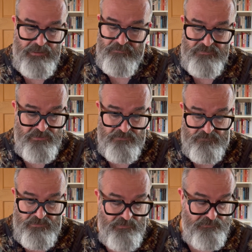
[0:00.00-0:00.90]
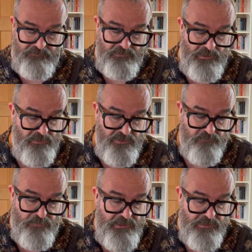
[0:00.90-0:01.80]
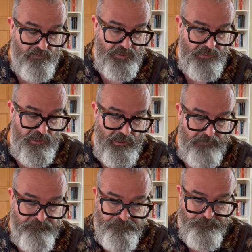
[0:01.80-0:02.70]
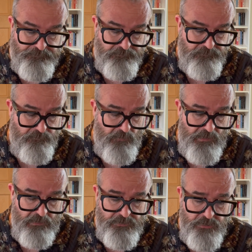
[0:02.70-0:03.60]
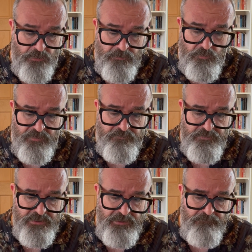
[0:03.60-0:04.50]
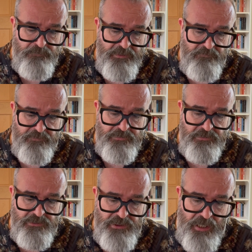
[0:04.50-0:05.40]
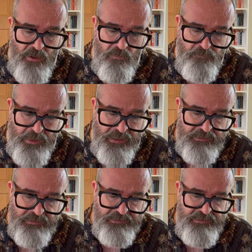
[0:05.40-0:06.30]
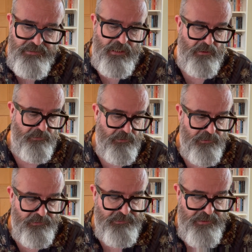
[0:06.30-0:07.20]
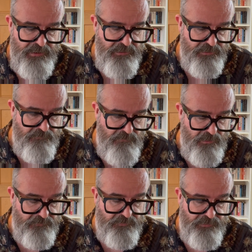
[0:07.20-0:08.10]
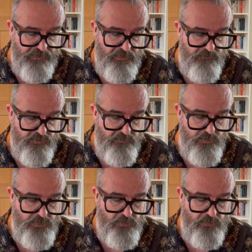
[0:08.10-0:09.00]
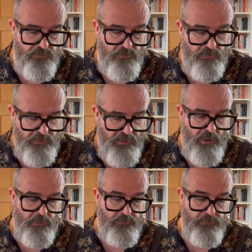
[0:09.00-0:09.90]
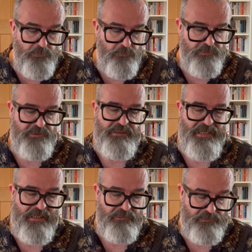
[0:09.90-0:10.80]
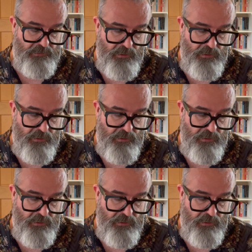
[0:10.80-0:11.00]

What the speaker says: Just beats me. Tottenham will officially bid for João Palahina at the end of the month, and that comes from Journal Noticias.